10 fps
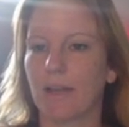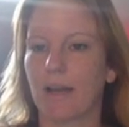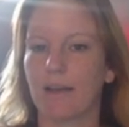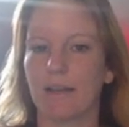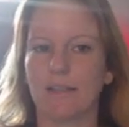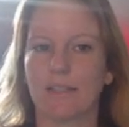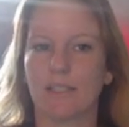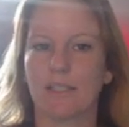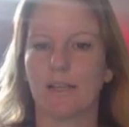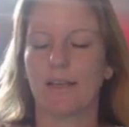at
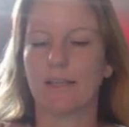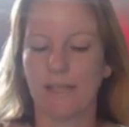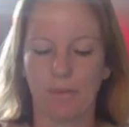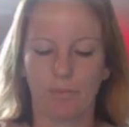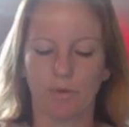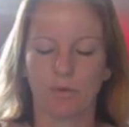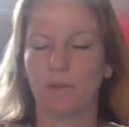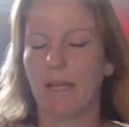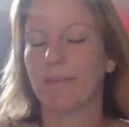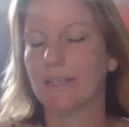is examples, real
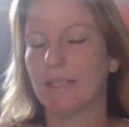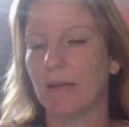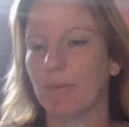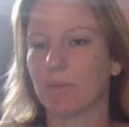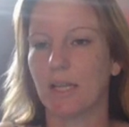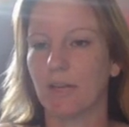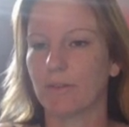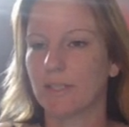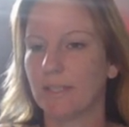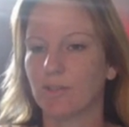life examples that you'll
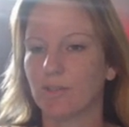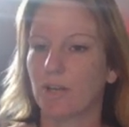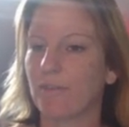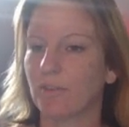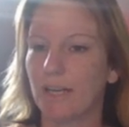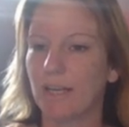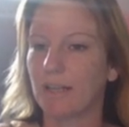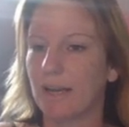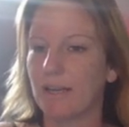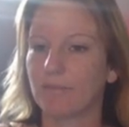see in your everyday
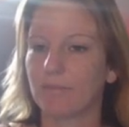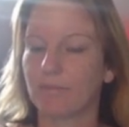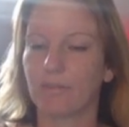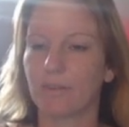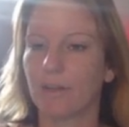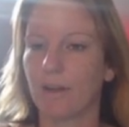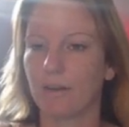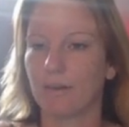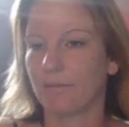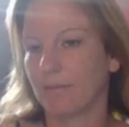life
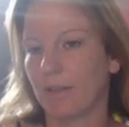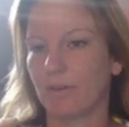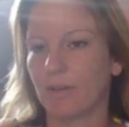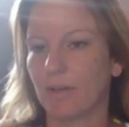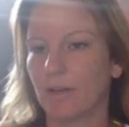that you could